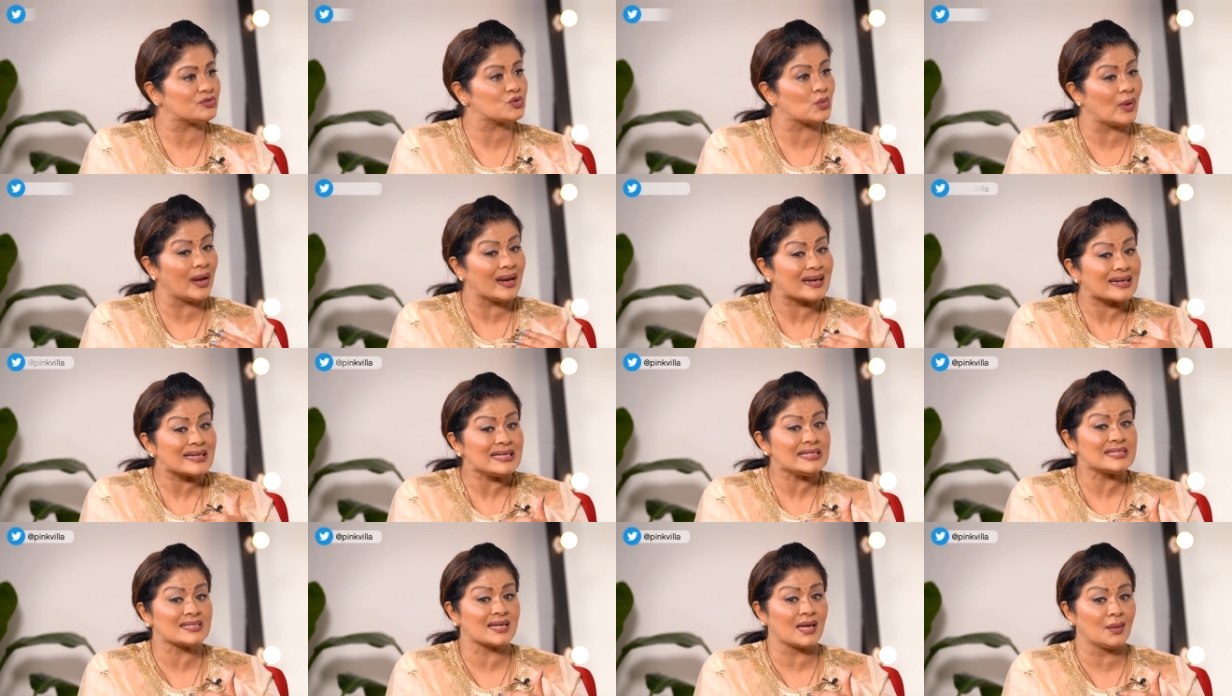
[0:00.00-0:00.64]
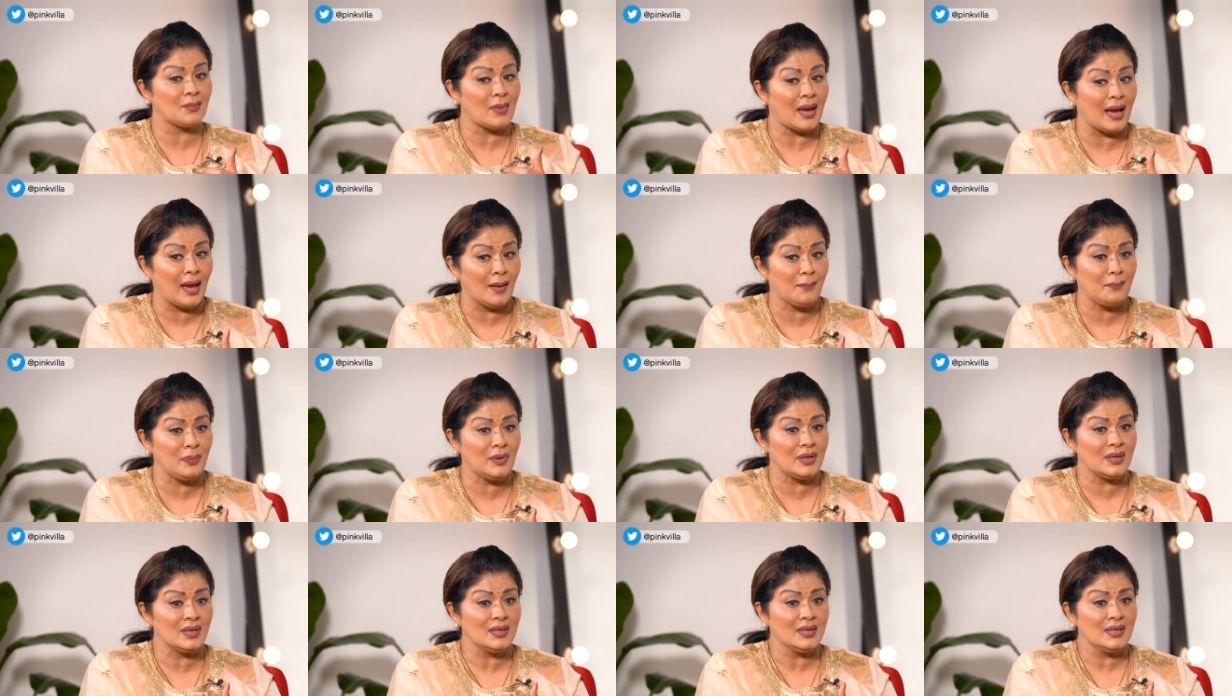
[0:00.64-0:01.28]
So at least I'm
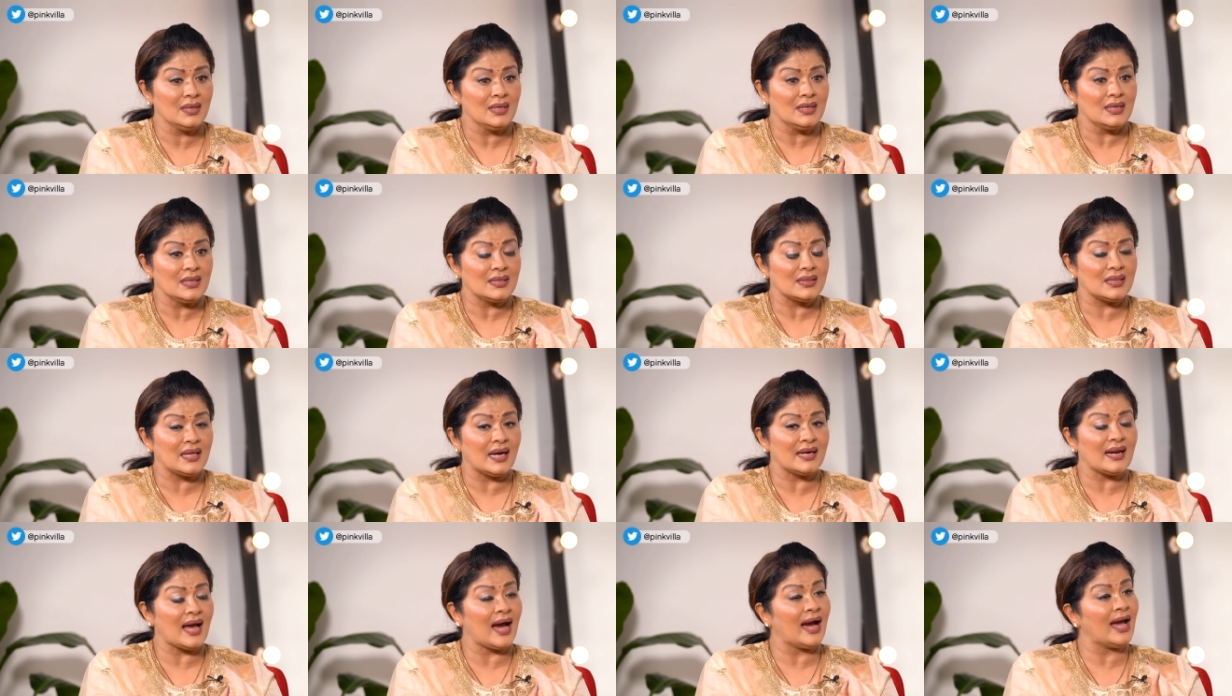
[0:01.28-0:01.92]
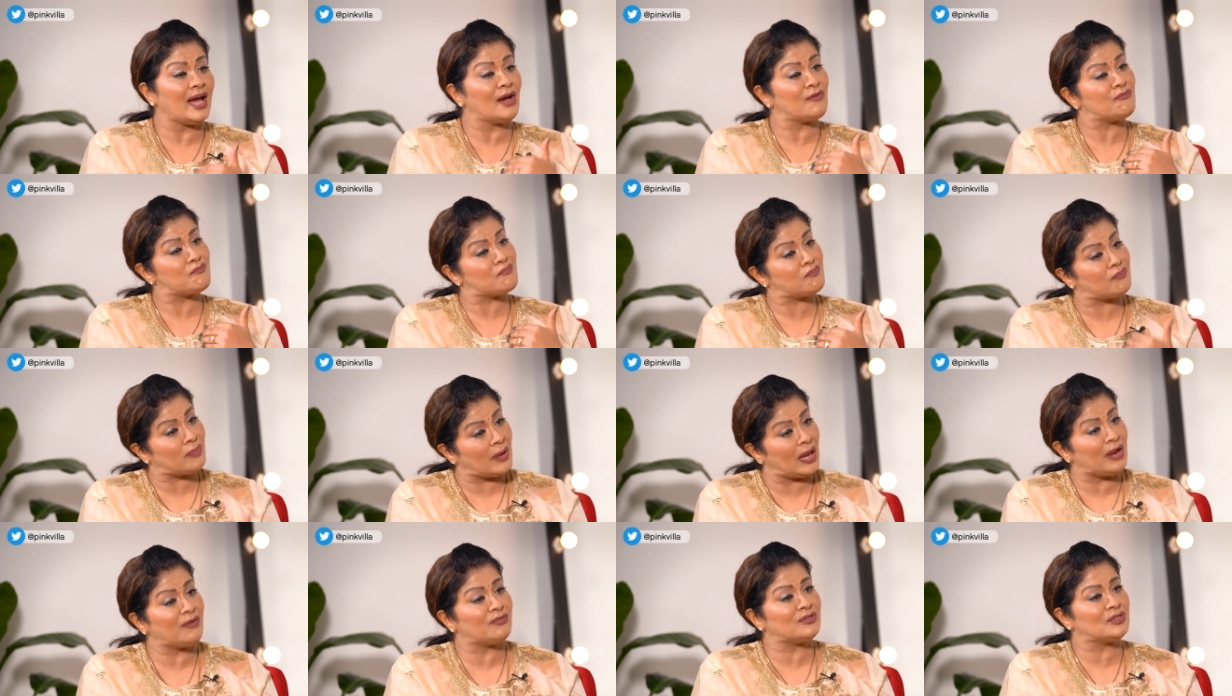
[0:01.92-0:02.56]
happy that I have
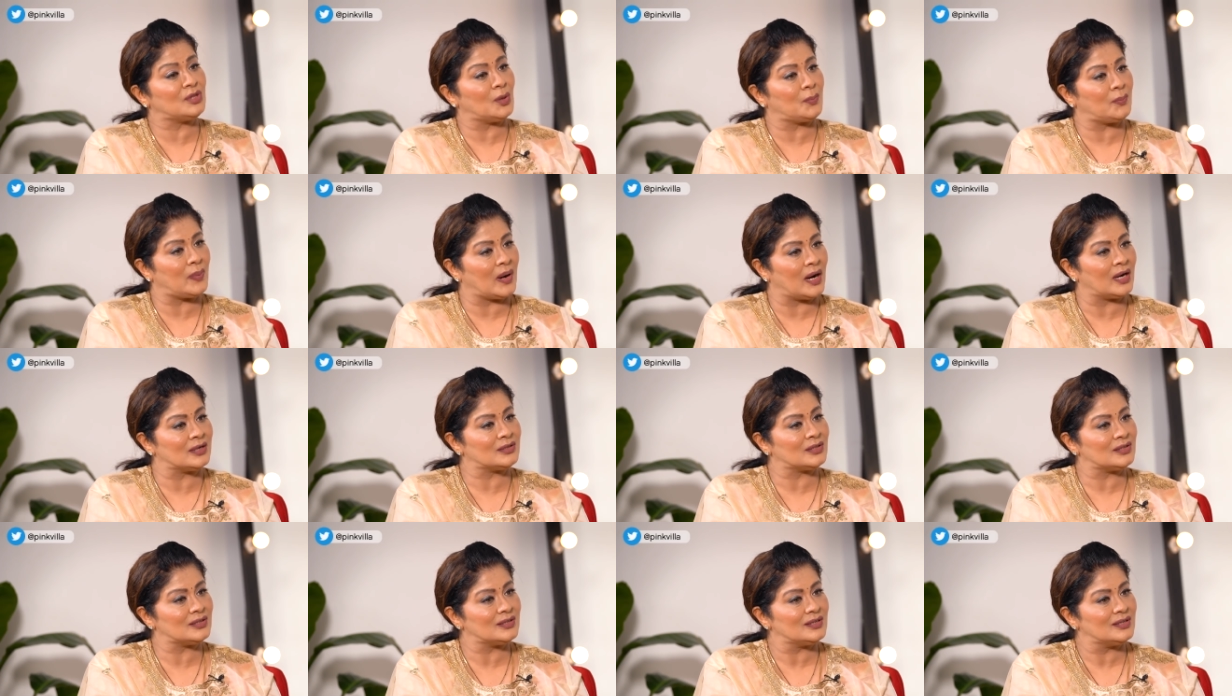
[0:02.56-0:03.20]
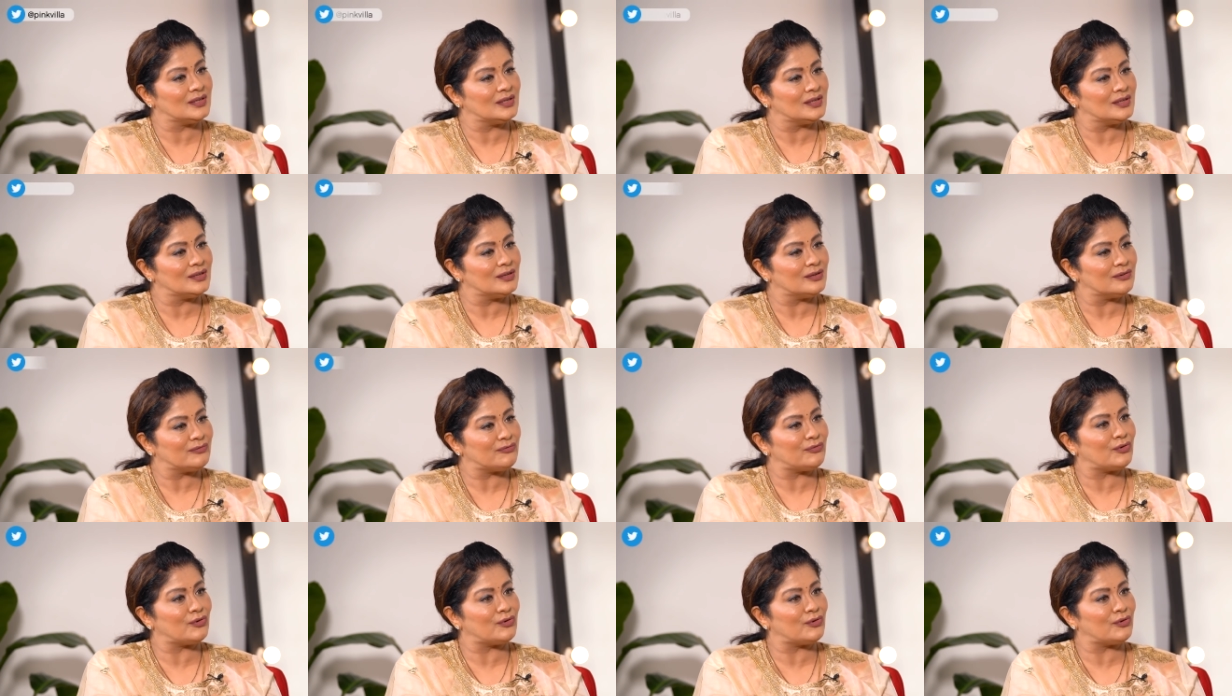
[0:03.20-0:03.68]
paved the path hmm.